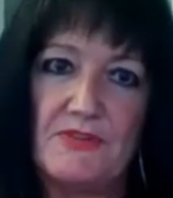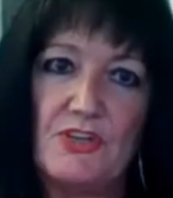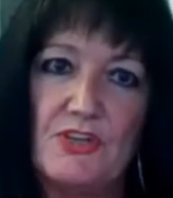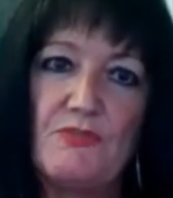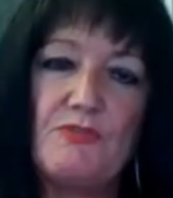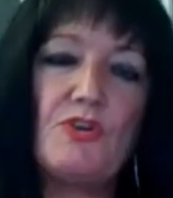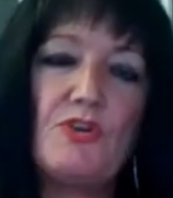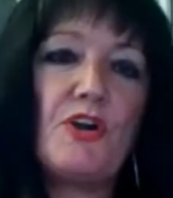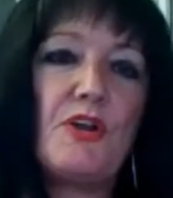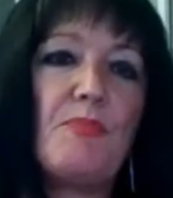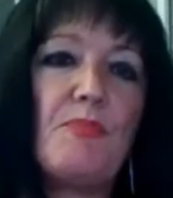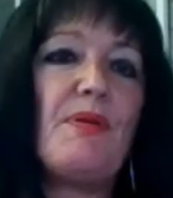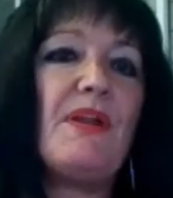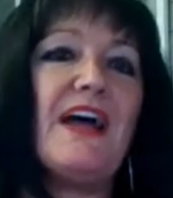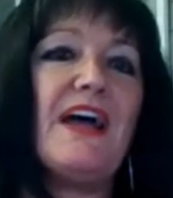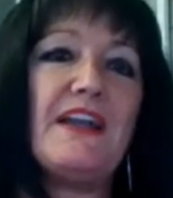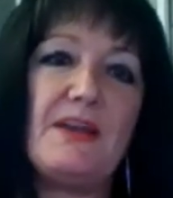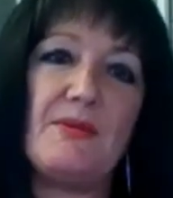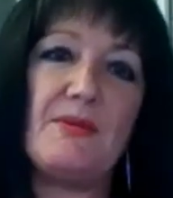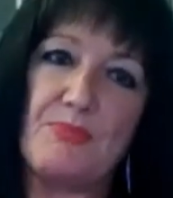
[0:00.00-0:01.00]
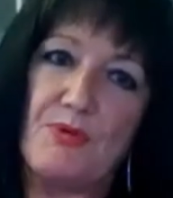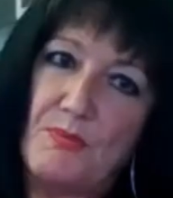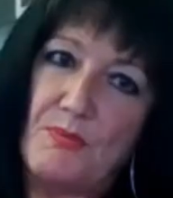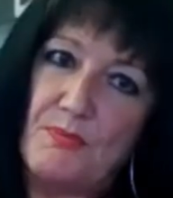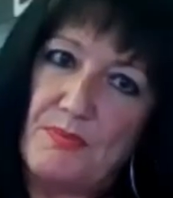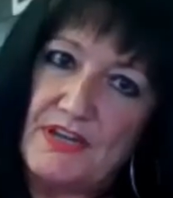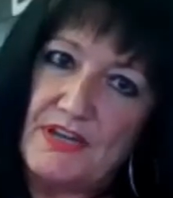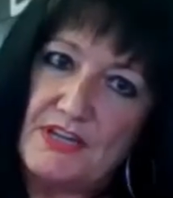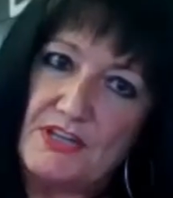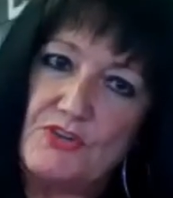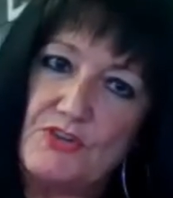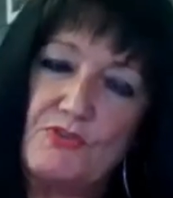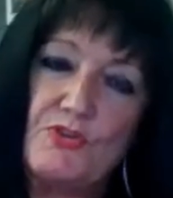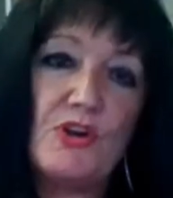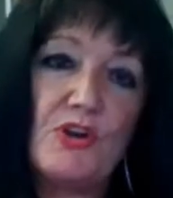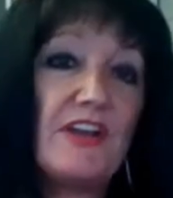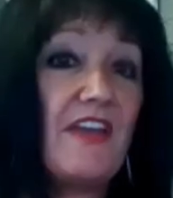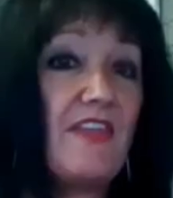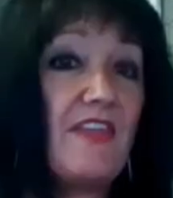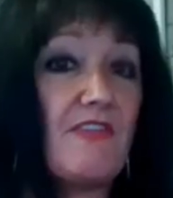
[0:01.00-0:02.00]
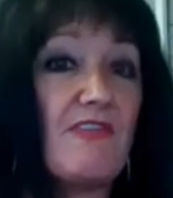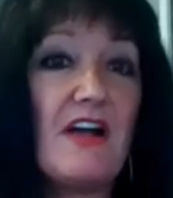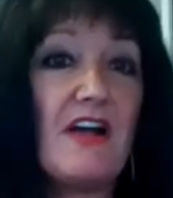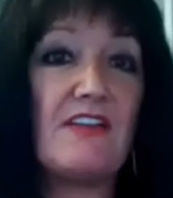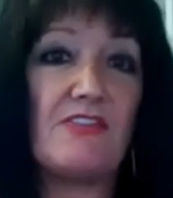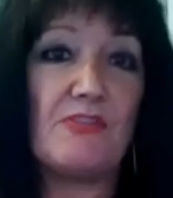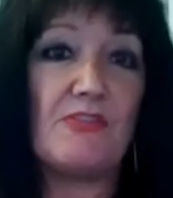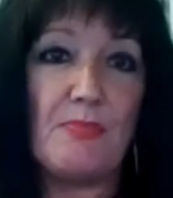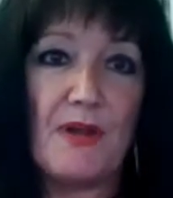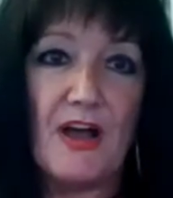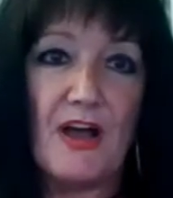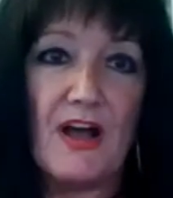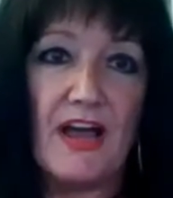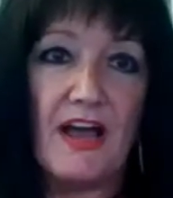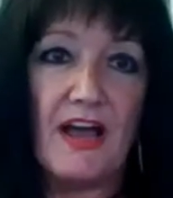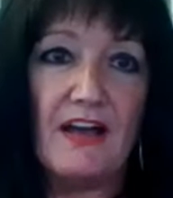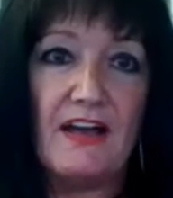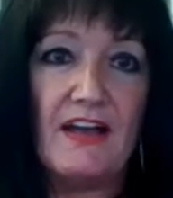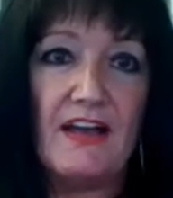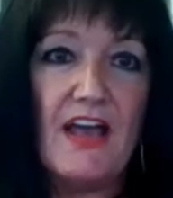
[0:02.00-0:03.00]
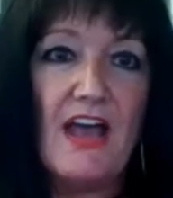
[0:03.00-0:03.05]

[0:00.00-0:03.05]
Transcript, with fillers: You've got to plan it properly. You've got to get the right supplier.